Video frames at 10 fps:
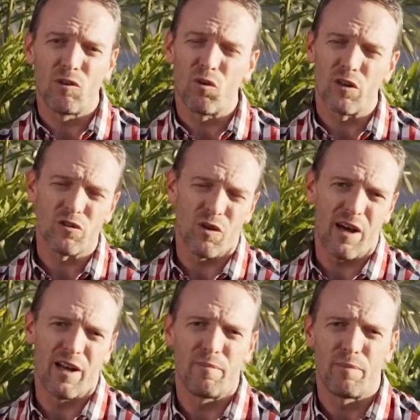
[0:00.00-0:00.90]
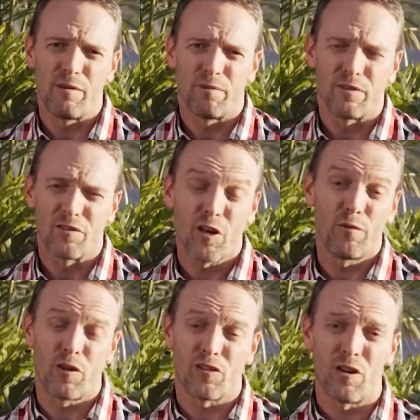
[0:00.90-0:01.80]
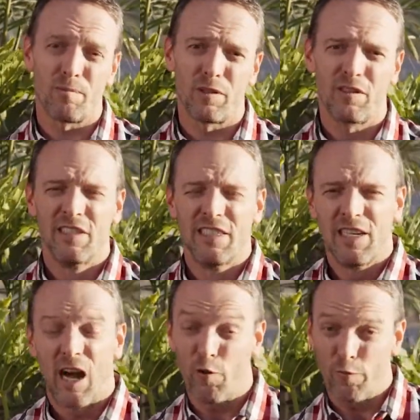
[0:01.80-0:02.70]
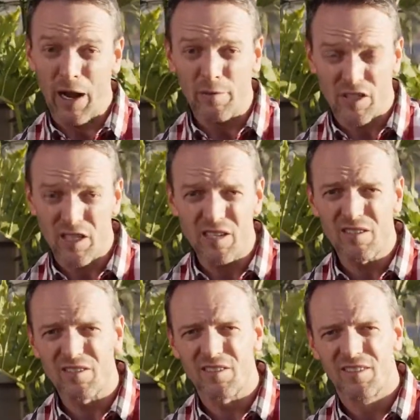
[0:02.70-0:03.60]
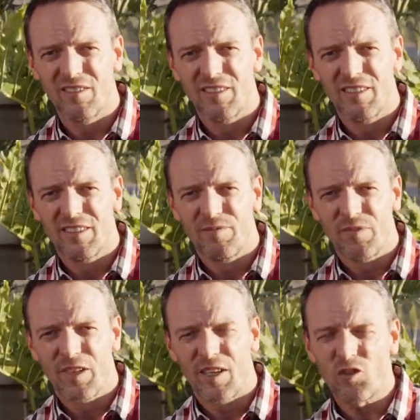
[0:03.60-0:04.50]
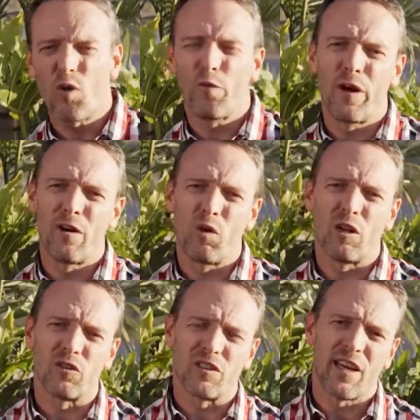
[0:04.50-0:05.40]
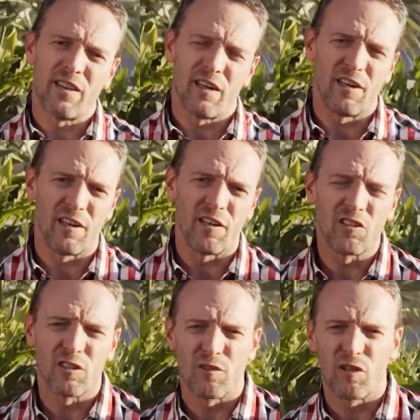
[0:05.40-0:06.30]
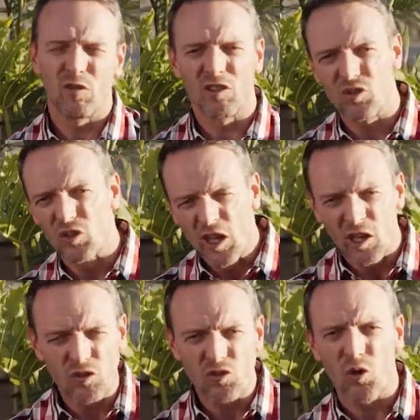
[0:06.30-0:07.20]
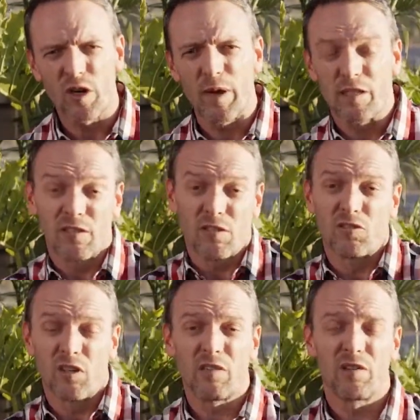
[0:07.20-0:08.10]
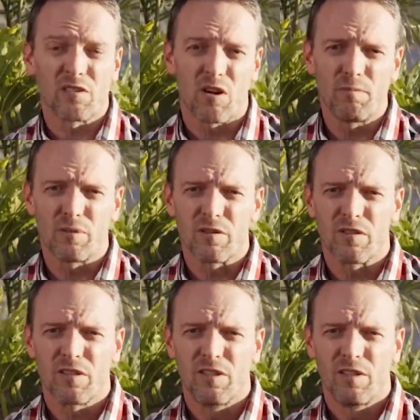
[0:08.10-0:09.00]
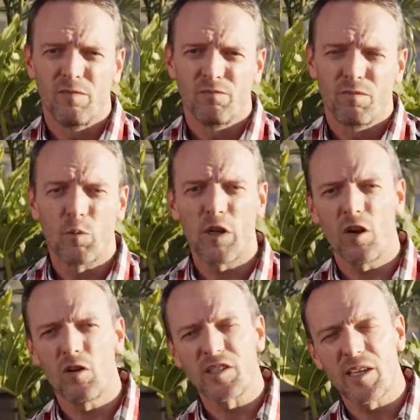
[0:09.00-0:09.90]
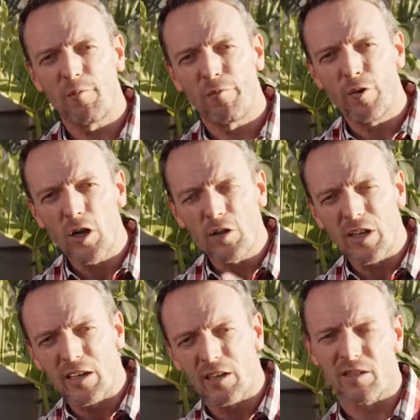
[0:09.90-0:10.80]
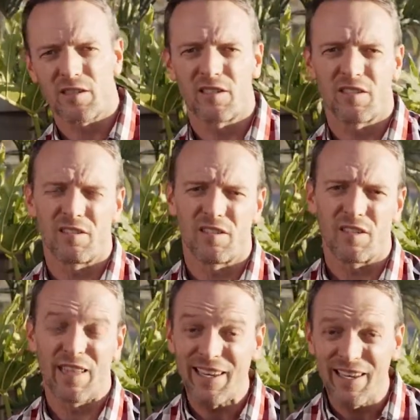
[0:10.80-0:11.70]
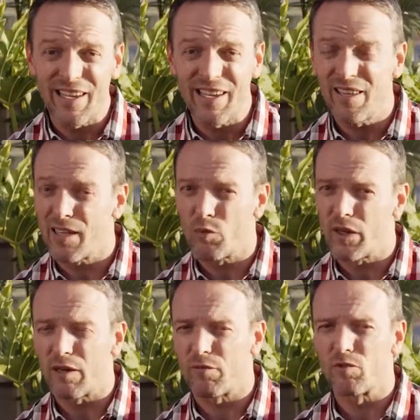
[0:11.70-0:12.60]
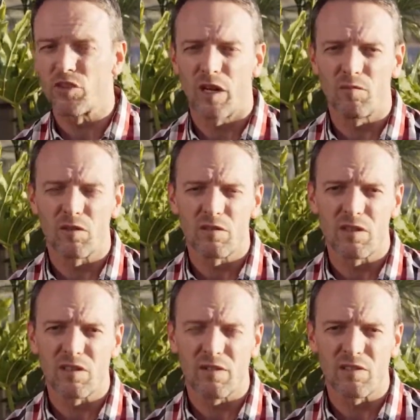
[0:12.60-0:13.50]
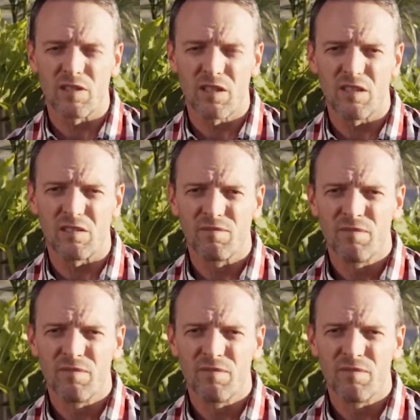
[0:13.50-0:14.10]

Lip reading: in order to hire people. So, for example, our 5 C's, it's all fair and well to say that in an interview and to talk about it and to give examples. But we go a step further in consistency, that key that we get from James 3:17.